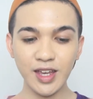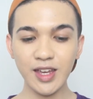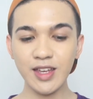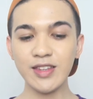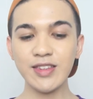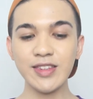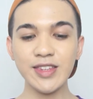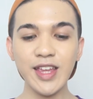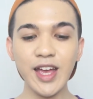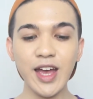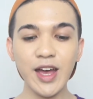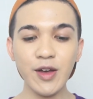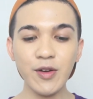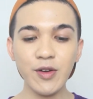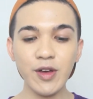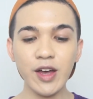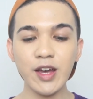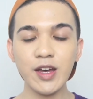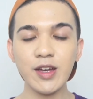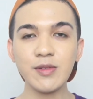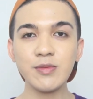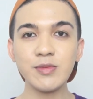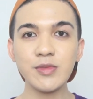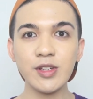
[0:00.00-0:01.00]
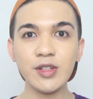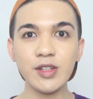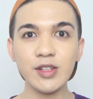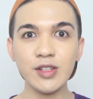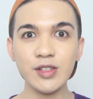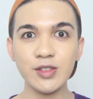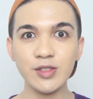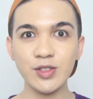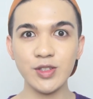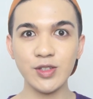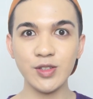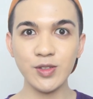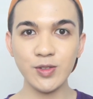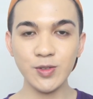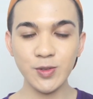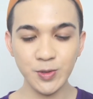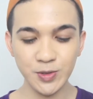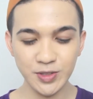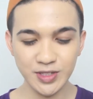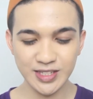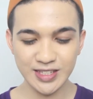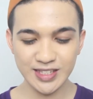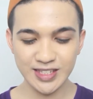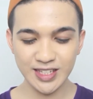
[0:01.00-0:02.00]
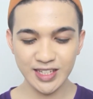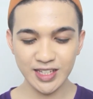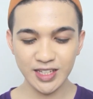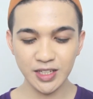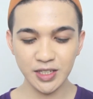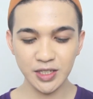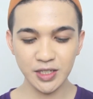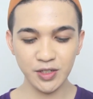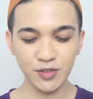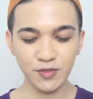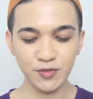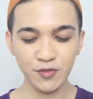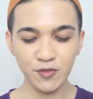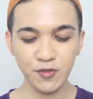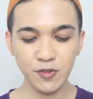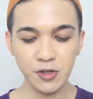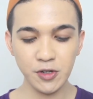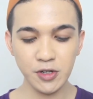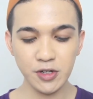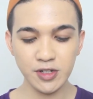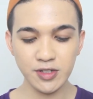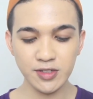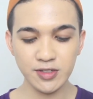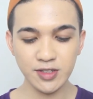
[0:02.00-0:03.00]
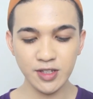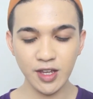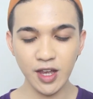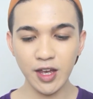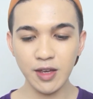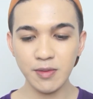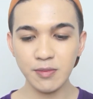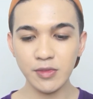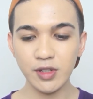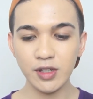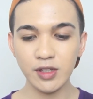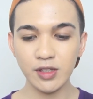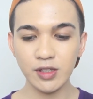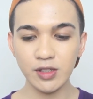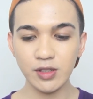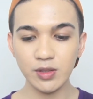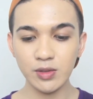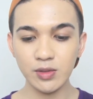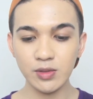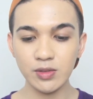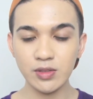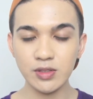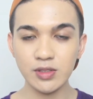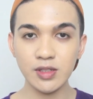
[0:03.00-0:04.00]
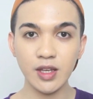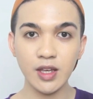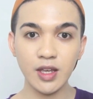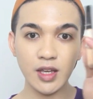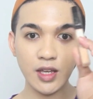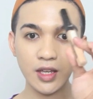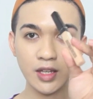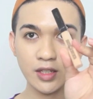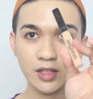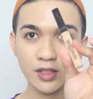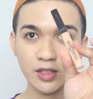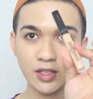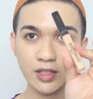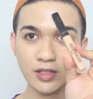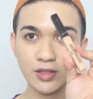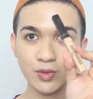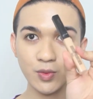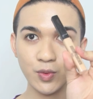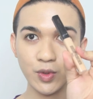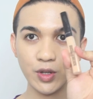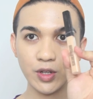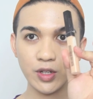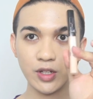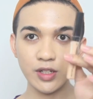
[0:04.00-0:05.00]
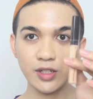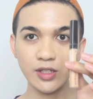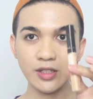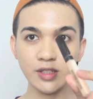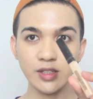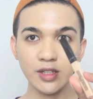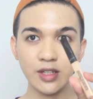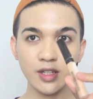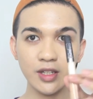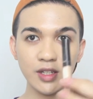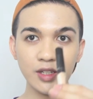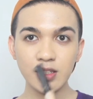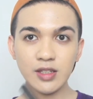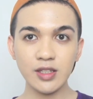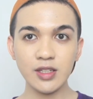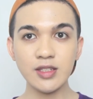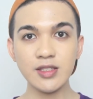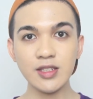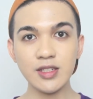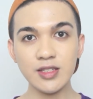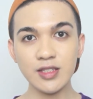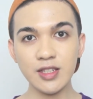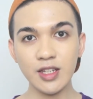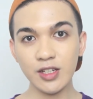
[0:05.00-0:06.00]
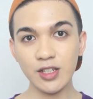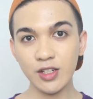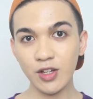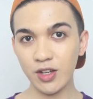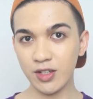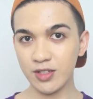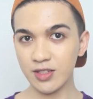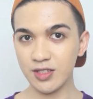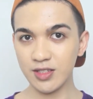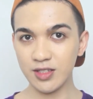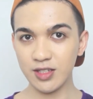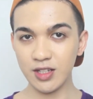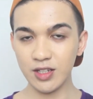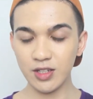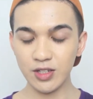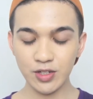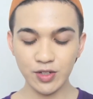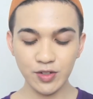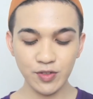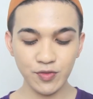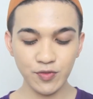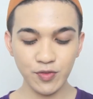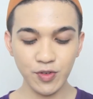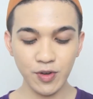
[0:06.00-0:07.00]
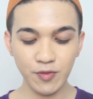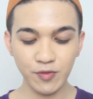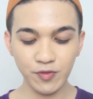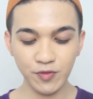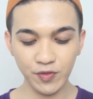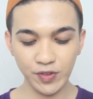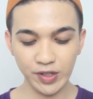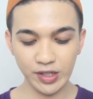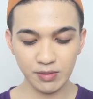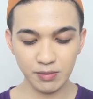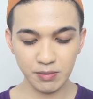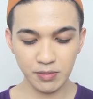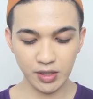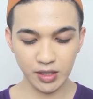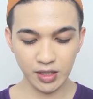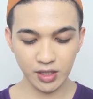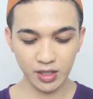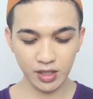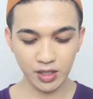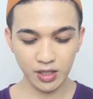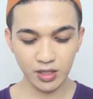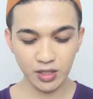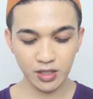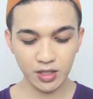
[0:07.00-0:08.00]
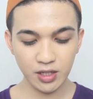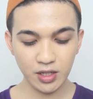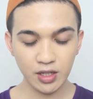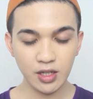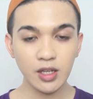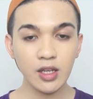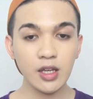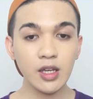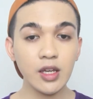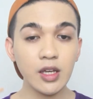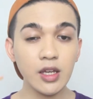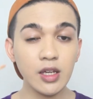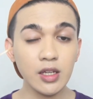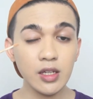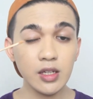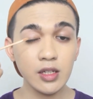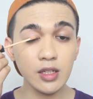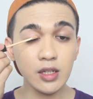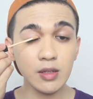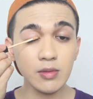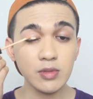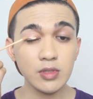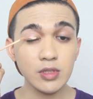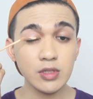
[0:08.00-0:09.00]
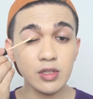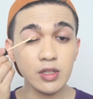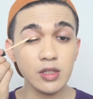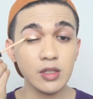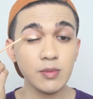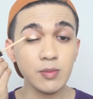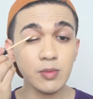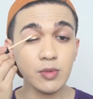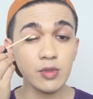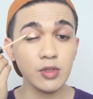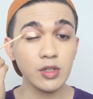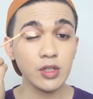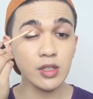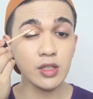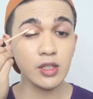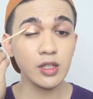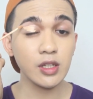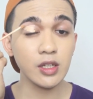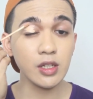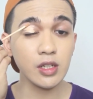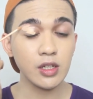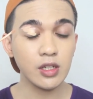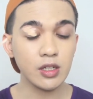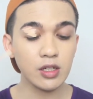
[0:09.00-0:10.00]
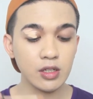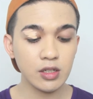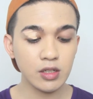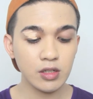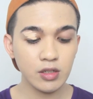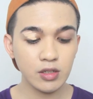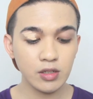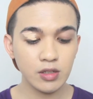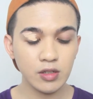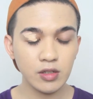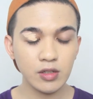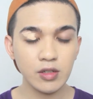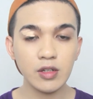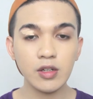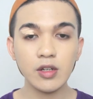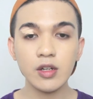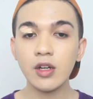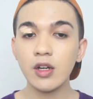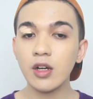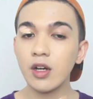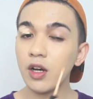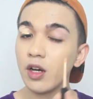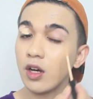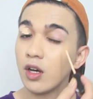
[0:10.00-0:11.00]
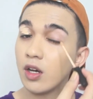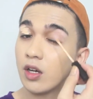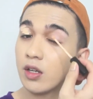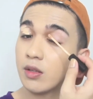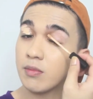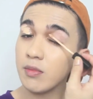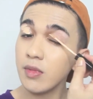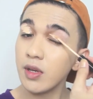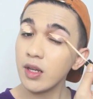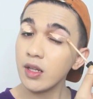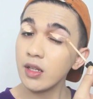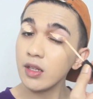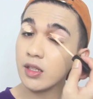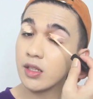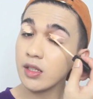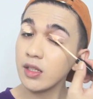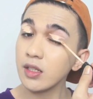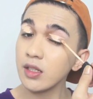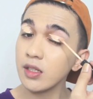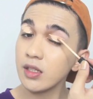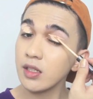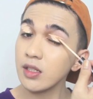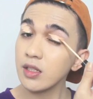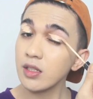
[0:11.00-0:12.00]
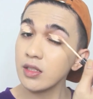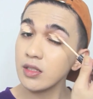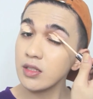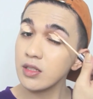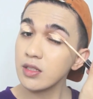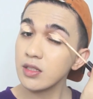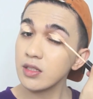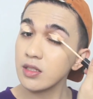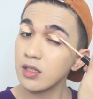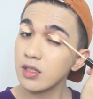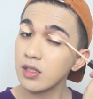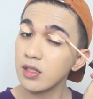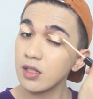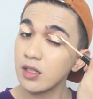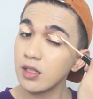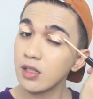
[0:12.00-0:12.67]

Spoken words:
And now I'm gonna do concealing. First, I'm gonna use this one. This is a concealer from Fit Me. And I'm just gonna put it here on my lids,